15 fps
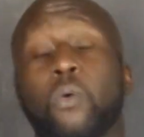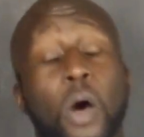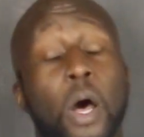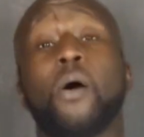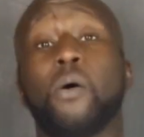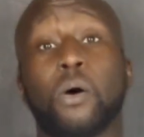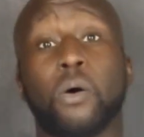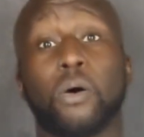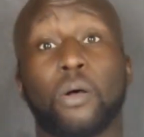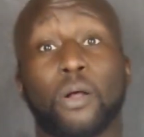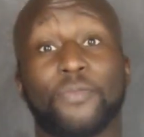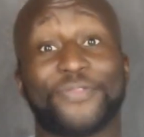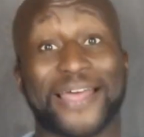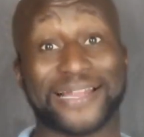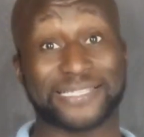Woo!
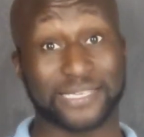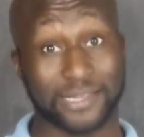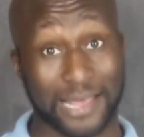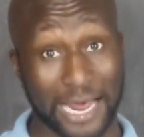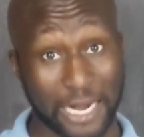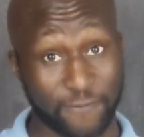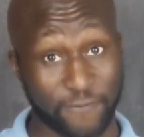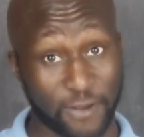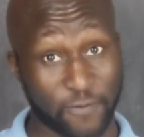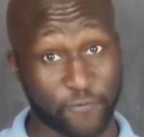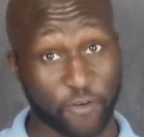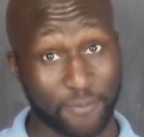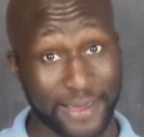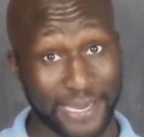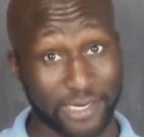That's a lot of
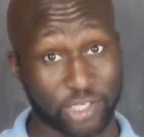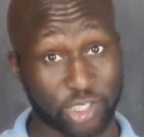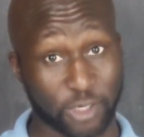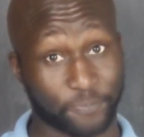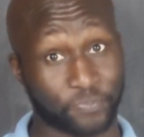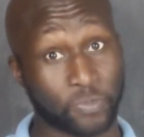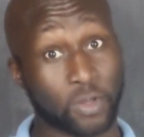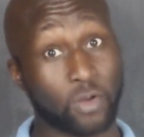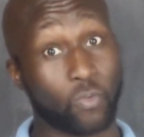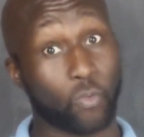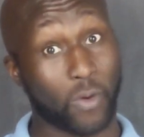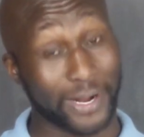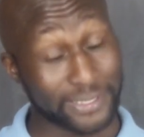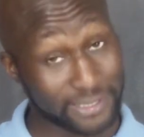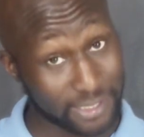information.
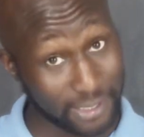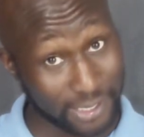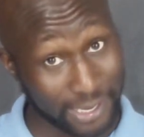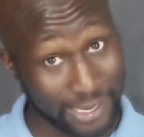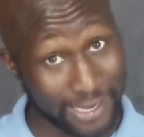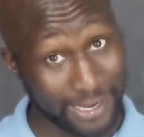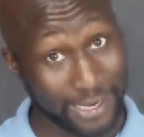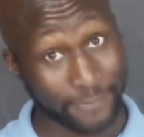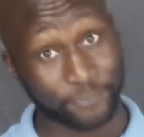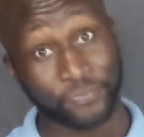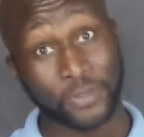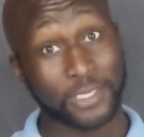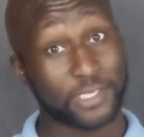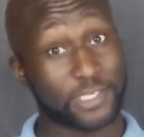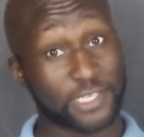Once again,
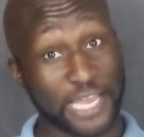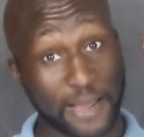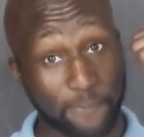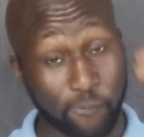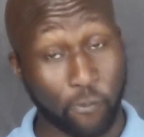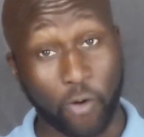step